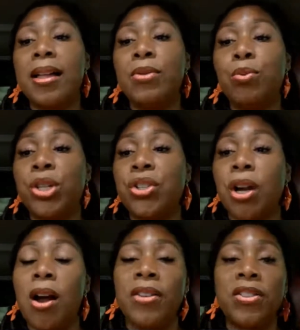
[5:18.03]
Which are
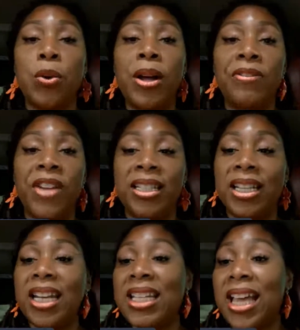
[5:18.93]
also
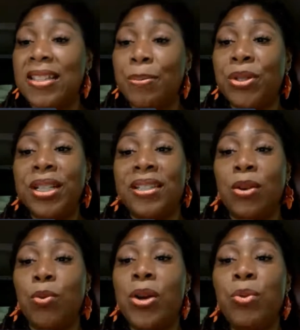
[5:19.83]
affected. And yes,
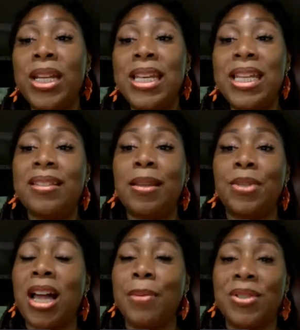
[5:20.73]
Marissa, what we need
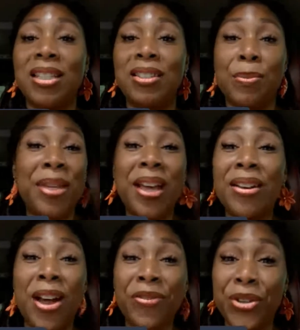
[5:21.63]
sometimes is to be
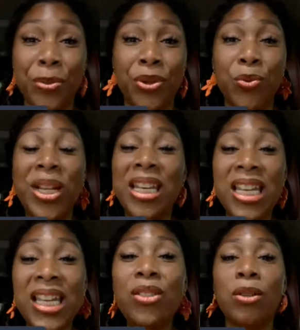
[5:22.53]
uncomfortable. We
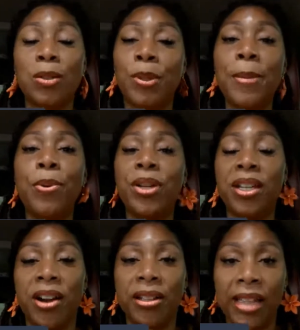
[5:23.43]
need those people in
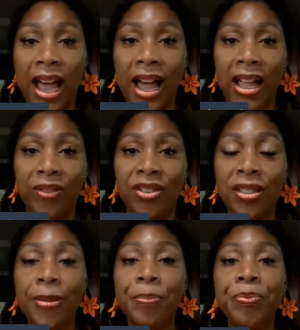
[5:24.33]
our lives
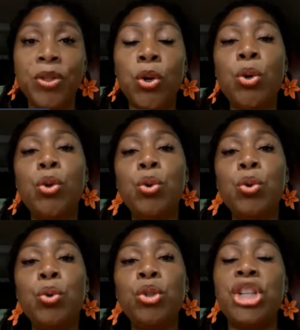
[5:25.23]

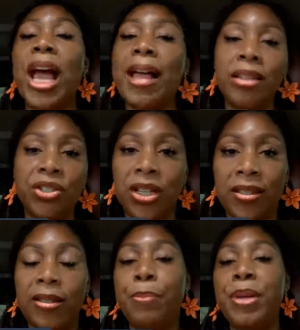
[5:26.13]
who challenge
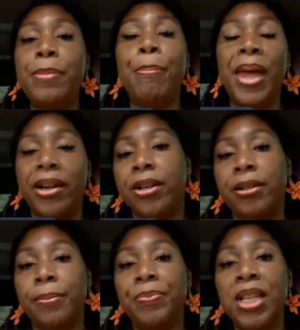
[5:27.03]
us to be better.
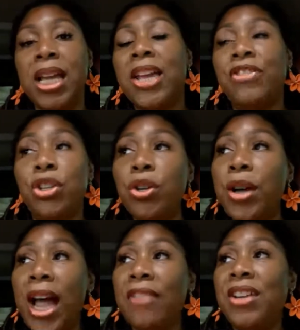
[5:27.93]
If you don't
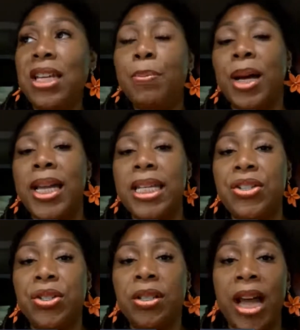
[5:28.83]
have anybody in
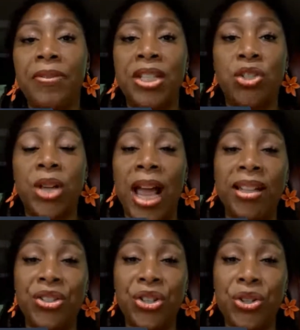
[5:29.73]
your life that's
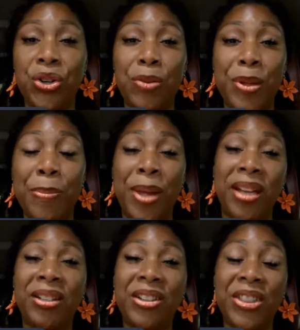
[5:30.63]
challenging you to be
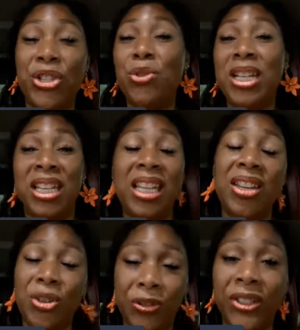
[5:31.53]
better, then you need to
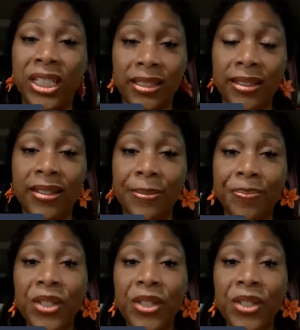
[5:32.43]
get new friends.